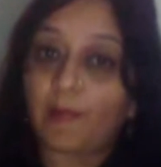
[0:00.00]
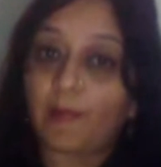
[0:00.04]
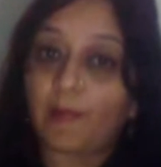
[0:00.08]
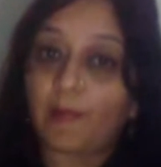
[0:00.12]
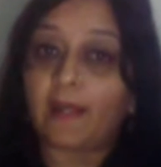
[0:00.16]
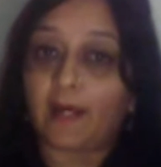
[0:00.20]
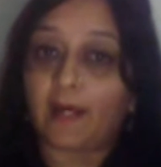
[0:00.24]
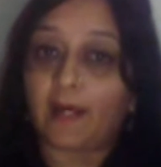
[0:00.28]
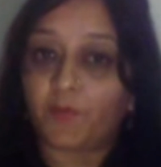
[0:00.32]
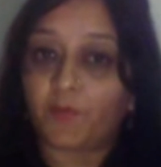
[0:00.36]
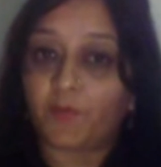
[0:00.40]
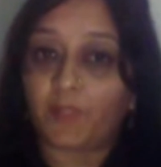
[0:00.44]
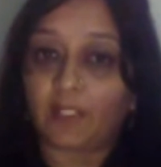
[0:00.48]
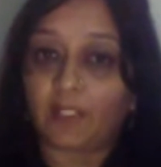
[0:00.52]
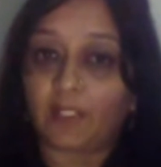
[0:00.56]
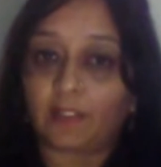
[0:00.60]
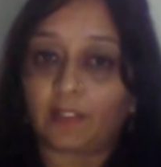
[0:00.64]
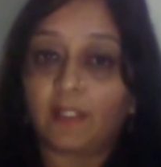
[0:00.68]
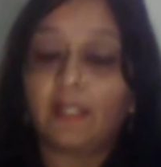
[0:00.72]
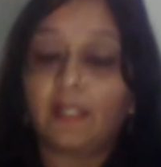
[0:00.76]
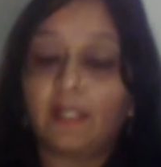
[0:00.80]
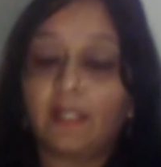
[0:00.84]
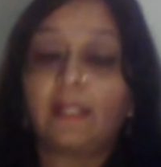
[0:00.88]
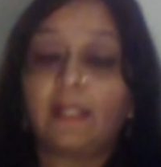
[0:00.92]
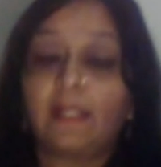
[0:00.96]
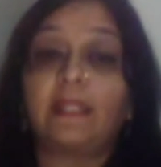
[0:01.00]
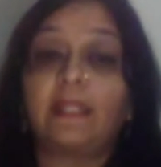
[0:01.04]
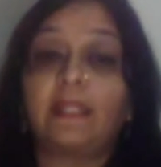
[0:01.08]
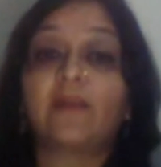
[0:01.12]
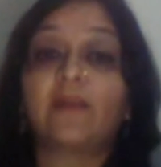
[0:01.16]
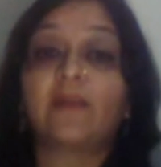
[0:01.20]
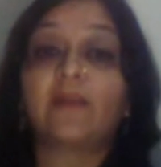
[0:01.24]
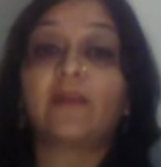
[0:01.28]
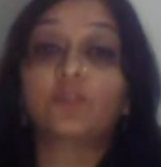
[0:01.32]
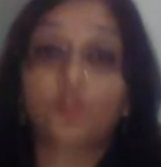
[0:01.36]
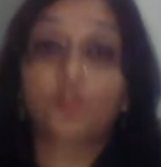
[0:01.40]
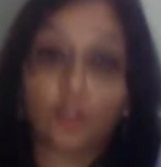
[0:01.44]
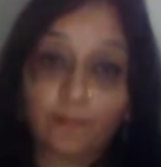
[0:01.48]
by Arvind. They
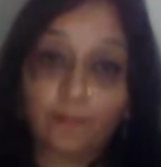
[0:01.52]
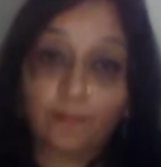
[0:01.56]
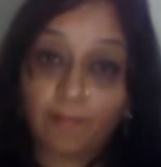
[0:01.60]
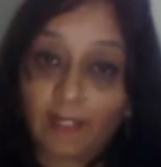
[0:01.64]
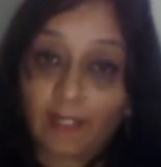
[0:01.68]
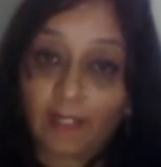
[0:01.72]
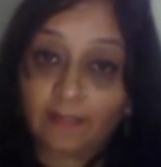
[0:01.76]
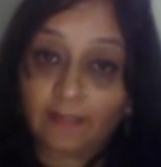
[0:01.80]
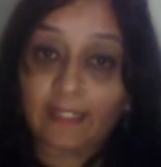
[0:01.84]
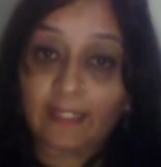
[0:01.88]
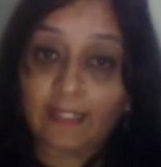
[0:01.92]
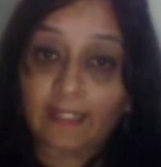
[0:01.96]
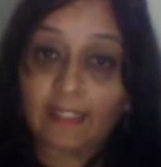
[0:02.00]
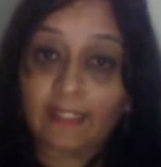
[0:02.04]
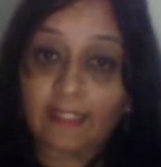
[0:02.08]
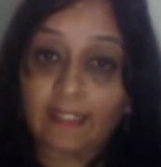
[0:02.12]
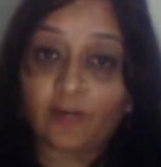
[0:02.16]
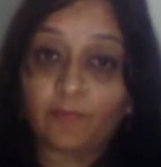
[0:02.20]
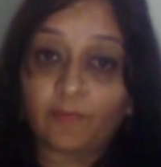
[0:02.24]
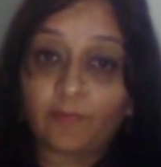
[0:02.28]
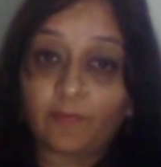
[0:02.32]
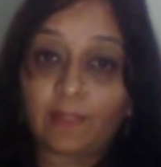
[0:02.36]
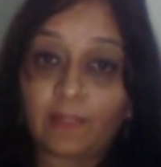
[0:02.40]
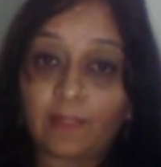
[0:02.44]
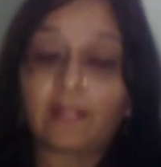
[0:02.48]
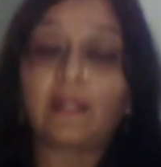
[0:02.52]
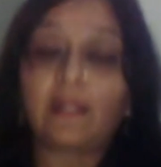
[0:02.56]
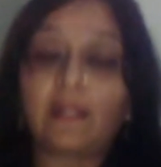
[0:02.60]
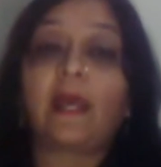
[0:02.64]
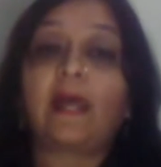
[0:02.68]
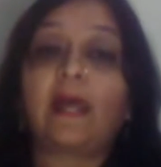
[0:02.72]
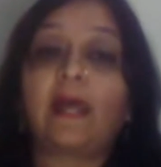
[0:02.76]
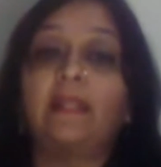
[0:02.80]
have stood by the Delhi government,